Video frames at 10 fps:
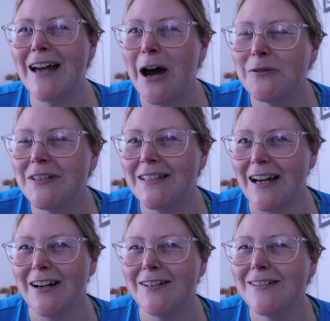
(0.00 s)
down
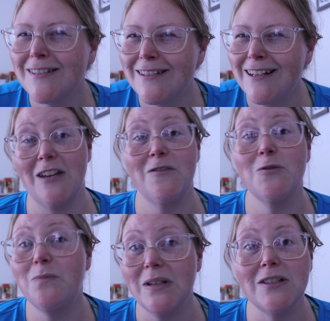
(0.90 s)
stairs. If
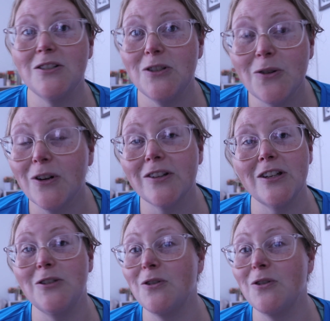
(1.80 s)
you've been to New York, then